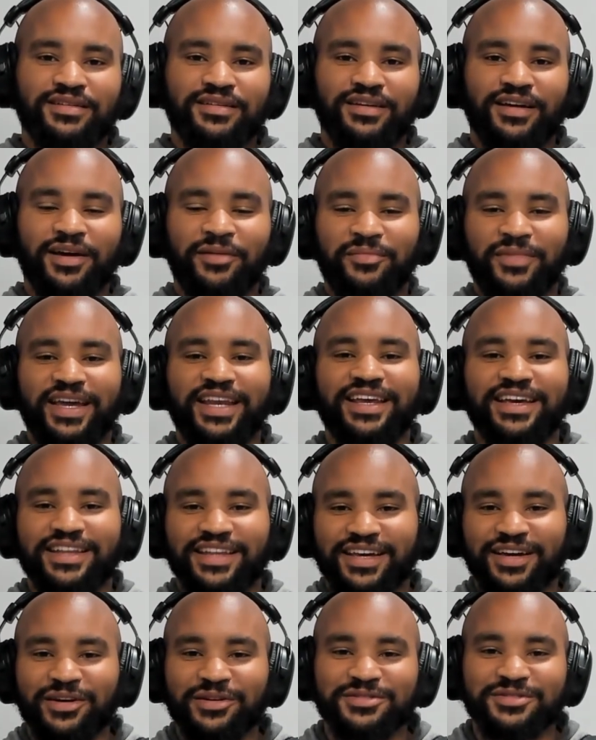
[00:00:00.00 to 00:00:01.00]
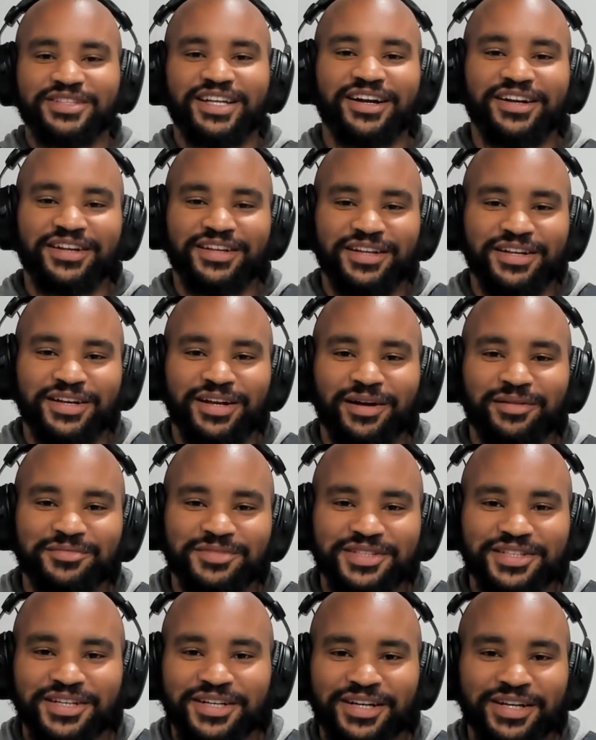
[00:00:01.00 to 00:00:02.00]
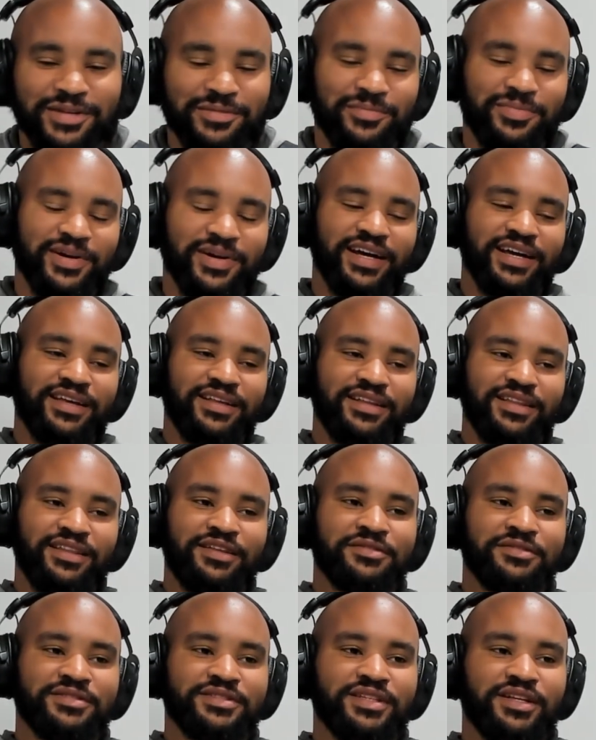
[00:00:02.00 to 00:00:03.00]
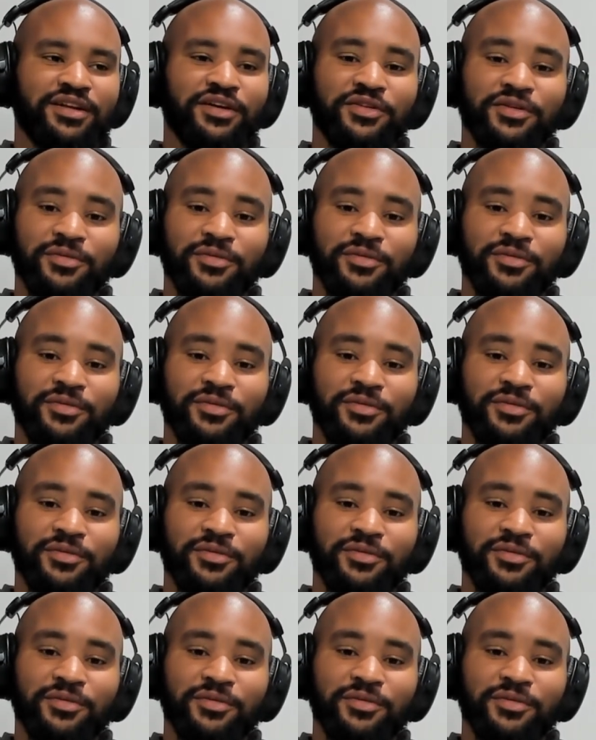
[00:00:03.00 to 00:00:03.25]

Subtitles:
immediately goes down in the dumpster. But there was another